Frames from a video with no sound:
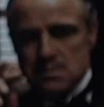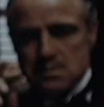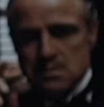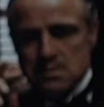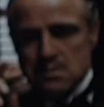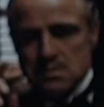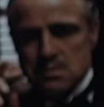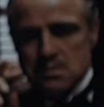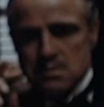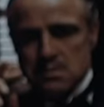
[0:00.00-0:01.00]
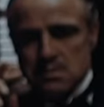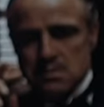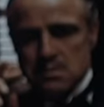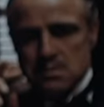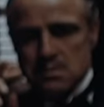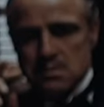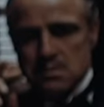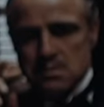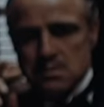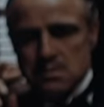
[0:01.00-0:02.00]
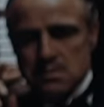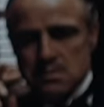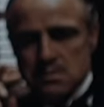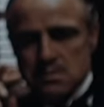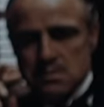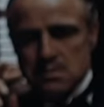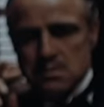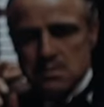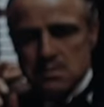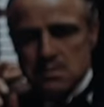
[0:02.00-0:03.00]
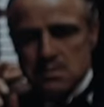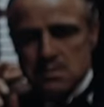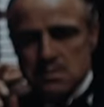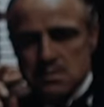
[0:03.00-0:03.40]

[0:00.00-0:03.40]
(silent)